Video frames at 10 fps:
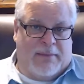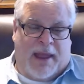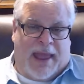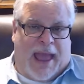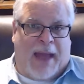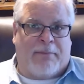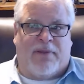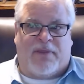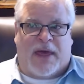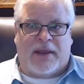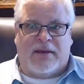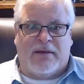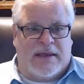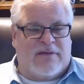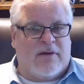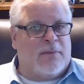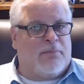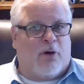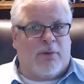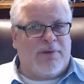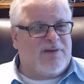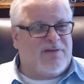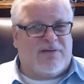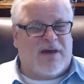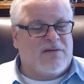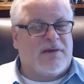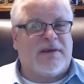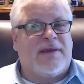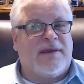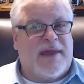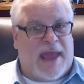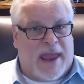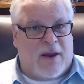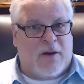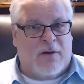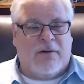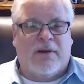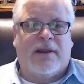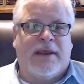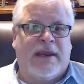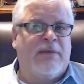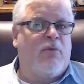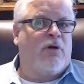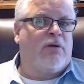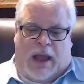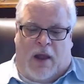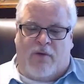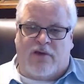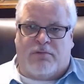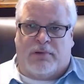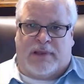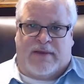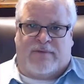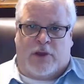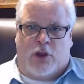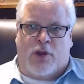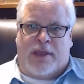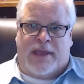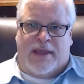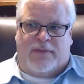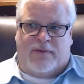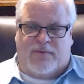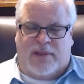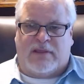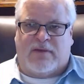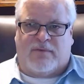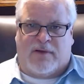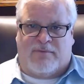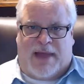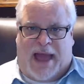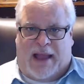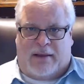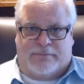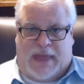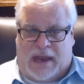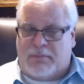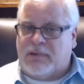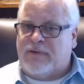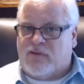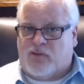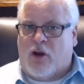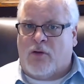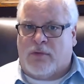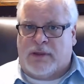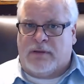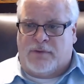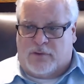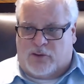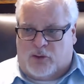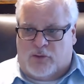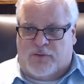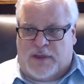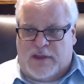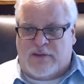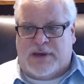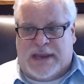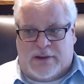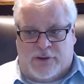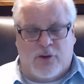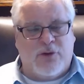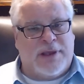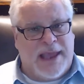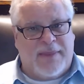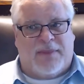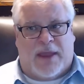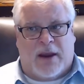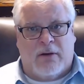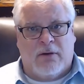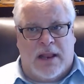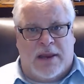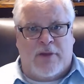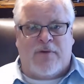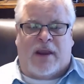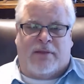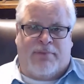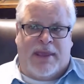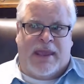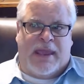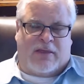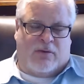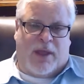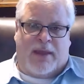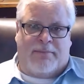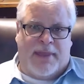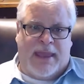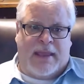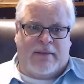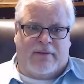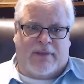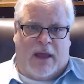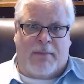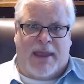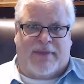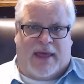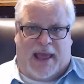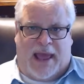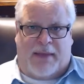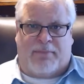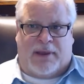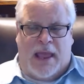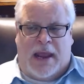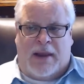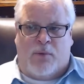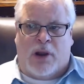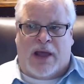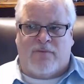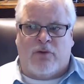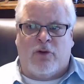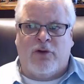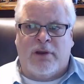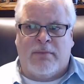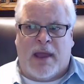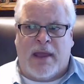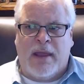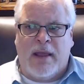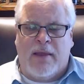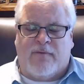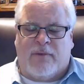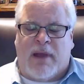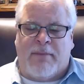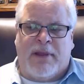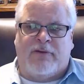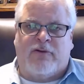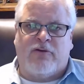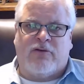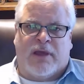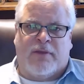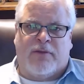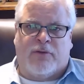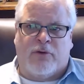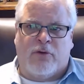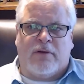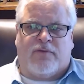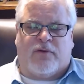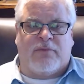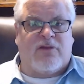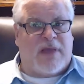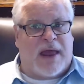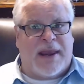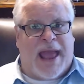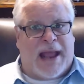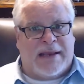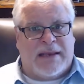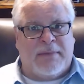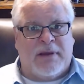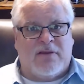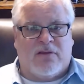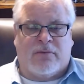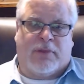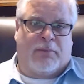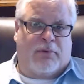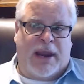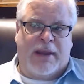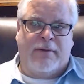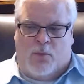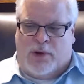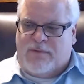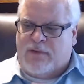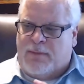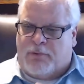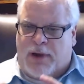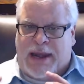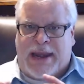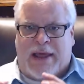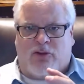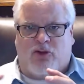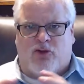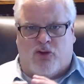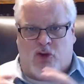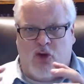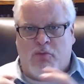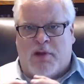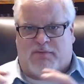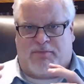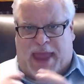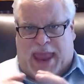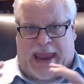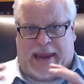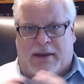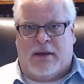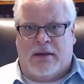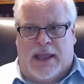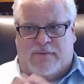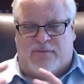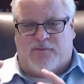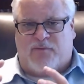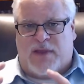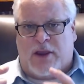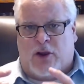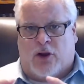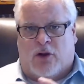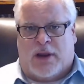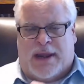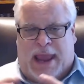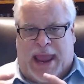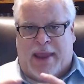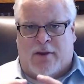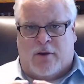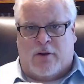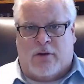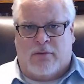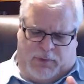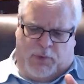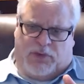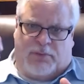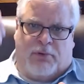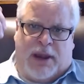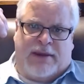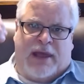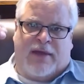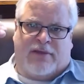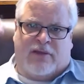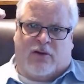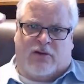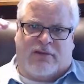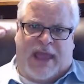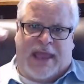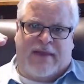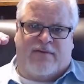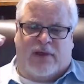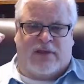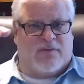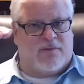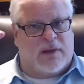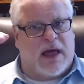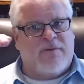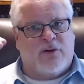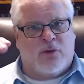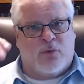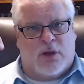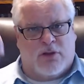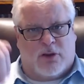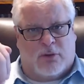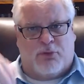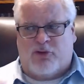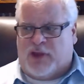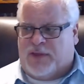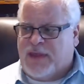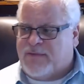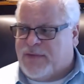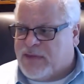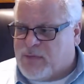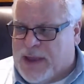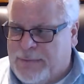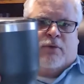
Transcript: Am I apathetic? Is there a part of me that just doesn't care anymore? I always believe that you can get the feelings of love back. That I believe strongly. There are certain things you need to do to get there, and you got to be as a way of being to help make that happen. And what I've learned from my mentors and from study academics, the brain, whenever the brain has too much pain and fear and anger, then what the brain does, it starts taking feelings of love and goodwill and start pushing it. Think of it this way.